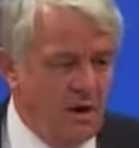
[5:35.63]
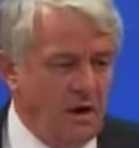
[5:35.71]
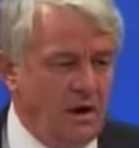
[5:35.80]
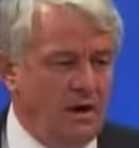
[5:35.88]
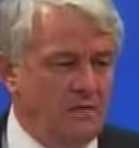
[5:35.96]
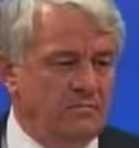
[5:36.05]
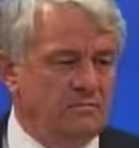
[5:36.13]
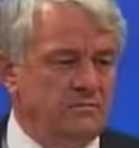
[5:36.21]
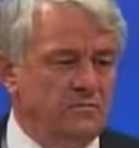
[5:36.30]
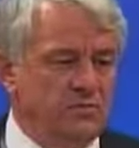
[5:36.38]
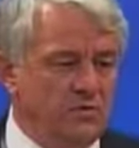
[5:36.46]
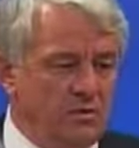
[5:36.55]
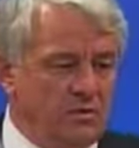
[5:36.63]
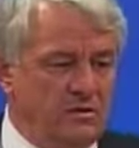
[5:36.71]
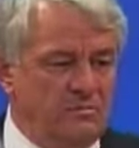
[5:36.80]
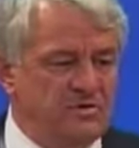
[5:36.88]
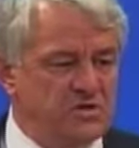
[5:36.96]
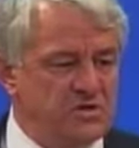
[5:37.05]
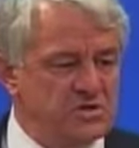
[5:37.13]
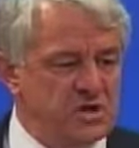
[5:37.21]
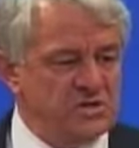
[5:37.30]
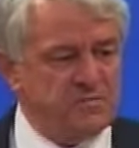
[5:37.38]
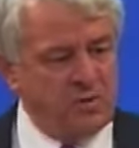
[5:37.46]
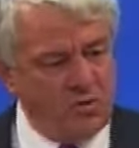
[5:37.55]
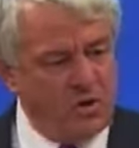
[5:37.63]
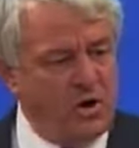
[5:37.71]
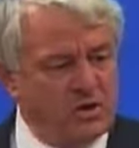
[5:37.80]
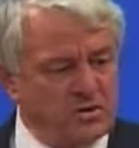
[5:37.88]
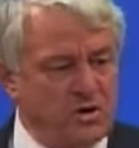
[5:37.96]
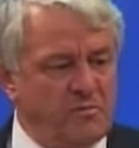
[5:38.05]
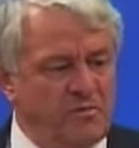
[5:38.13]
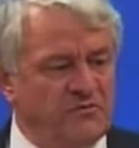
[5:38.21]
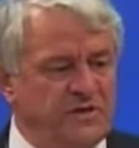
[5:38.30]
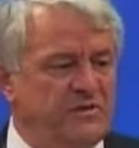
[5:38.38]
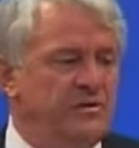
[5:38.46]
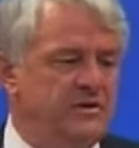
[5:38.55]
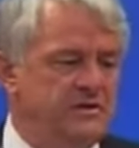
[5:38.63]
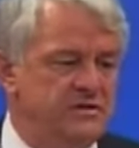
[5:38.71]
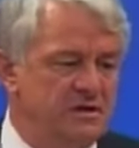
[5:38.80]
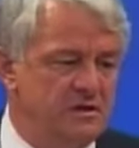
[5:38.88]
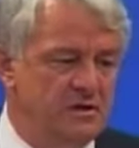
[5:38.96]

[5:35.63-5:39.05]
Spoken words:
the Business Explorer on top of T-Rex.